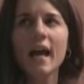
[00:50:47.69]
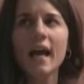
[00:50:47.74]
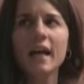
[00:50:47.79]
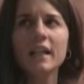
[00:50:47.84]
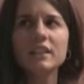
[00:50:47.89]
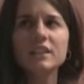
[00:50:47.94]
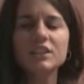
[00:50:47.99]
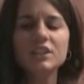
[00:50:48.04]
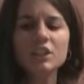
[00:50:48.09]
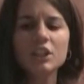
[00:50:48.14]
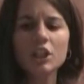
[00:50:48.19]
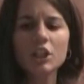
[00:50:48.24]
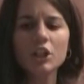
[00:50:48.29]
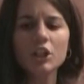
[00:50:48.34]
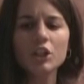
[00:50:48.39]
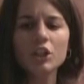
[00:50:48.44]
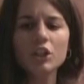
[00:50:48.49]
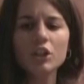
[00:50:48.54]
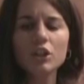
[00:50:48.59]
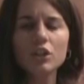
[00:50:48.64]
And the
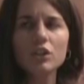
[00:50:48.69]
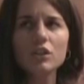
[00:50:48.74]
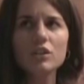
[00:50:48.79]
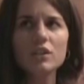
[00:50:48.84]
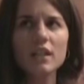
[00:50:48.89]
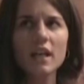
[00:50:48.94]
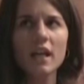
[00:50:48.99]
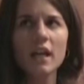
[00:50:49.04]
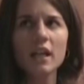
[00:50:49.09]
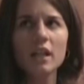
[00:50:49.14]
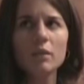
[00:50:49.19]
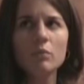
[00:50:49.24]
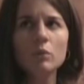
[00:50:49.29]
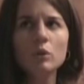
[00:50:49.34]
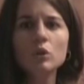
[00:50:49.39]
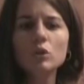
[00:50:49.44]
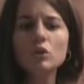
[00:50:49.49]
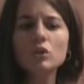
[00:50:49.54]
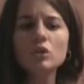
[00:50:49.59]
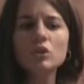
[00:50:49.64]
snickerdoodles and
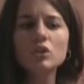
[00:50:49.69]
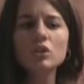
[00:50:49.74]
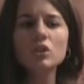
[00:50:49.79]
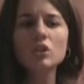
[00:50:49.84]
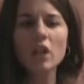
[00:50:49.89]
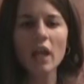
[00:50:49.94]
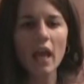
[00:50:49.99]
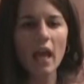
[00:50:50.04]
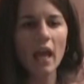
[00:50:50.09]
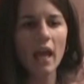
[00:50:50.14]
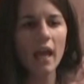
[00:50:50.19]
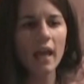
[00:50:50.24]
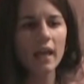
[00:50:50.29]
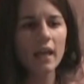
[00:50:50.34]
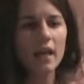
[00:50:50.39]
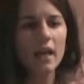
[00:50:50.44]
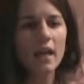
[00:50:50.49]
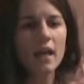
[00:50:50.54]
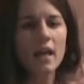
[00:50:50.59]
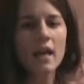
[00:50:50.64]
the mousse
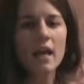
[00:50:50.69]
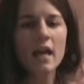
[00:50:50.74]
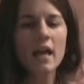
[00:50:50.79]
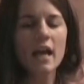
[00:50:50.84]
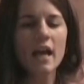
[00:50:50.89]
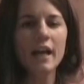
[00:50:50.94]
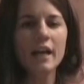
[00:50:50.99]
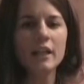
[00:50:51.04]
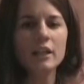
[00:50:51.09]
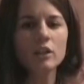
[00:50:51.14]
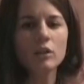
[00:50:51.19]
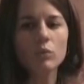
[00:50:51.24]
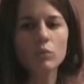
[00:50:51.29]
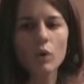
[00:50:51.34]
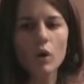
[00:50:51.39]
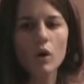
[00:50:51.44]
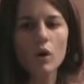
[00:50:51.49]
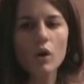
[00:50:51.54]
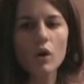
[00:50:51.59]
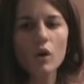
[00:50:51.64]
cake and
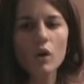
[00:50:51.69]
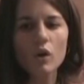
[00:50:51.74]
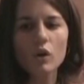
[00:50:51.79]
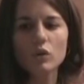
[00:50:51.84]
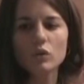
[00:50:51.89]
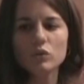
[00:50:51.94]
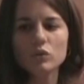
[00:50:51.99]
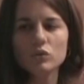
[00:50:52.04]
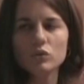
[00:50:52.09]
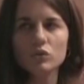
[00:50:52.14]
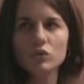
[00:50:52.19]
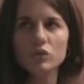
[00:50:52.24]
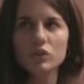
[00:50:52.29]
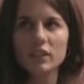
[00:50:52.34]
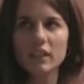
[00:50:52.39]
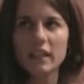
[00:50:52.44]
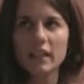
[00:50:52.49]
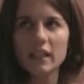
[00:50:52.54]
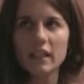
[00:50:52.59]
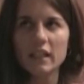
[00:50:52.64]
the rolls
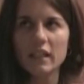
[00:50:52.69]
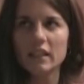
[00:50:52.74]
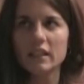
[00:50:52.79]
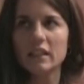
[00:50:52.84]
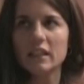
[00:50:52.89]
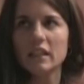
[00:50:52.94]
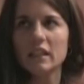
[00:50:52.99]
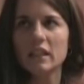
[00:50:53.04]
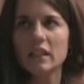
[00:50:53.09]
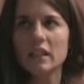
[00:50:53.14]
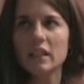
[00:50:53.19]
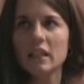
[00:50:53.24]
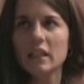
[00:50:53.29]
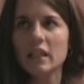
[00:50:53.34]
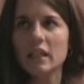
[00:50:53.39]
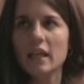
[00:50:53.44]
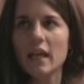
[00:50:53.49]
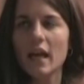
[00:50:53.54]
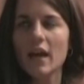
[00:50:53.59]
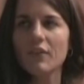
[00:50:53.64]
and the,
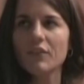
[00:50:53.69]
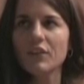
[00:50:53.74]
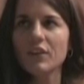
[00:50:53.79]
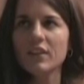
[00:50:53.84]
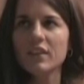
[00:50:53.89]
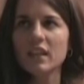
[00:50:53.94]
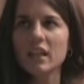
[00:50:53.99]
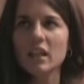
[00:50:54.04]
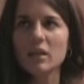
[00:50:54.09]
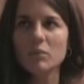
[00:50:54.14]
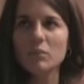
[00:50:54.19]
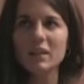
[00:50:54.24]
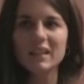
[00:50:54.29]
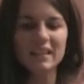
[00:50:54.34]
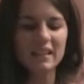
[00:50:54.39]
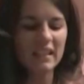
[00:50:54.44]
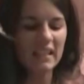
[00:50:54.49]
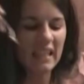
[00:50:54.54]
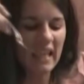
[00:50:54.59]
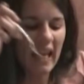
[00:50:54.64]
everything but
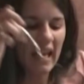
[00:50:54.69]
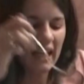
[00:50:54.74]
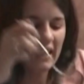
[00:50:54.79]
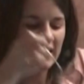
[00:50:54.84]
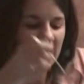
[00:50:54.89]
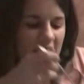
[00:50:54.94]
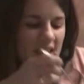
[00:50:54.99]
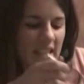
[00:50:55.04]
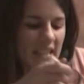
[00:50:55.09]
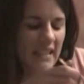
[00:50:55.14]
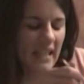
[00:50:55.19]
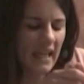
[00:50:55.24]
the nasty